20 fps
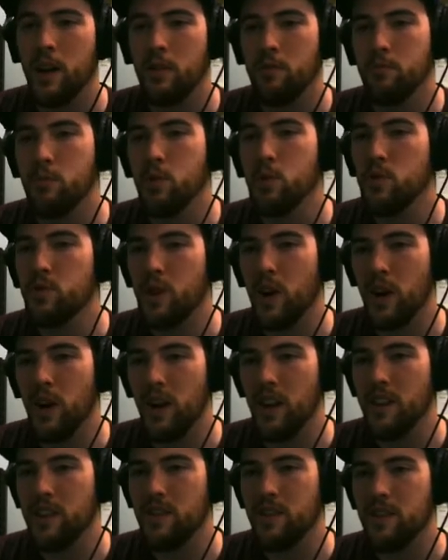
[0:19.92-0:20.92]
moved
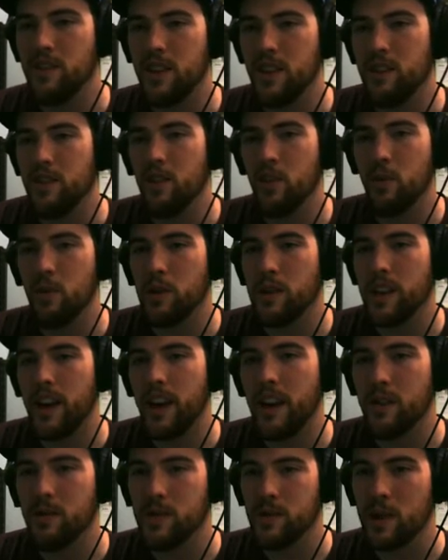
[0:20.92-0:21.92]
on, didn't know what the
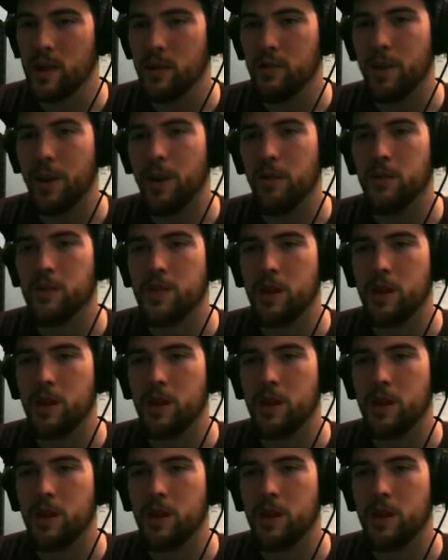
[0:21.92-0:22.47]
hell it was all about.